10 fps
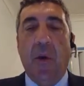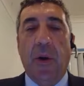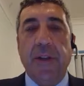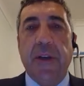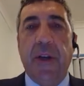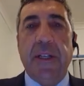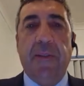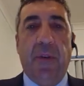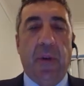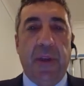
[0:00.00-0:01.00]
Right, so let's
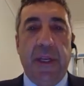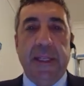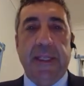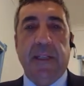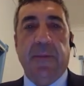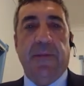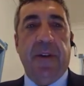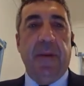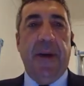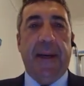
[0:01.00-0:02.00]
have a look at the assessment
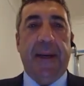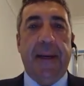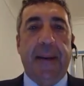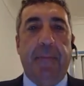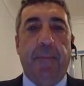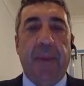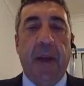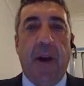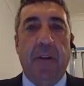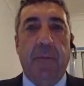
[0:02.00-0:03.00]
feedback.
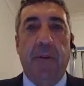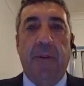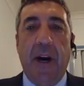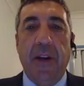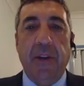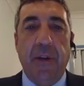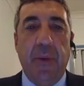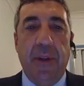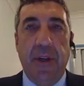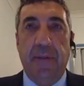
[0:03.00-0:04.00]
I've provided you
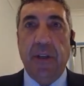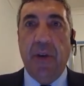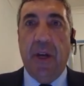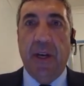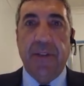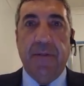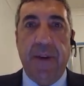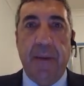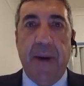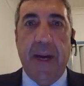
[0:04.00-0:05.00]
with individualised
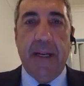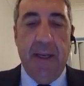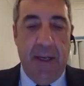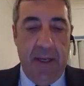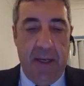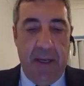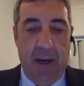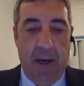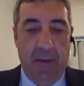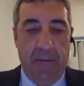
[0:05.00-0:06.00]
feedback.
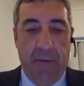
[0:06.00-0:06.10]
I've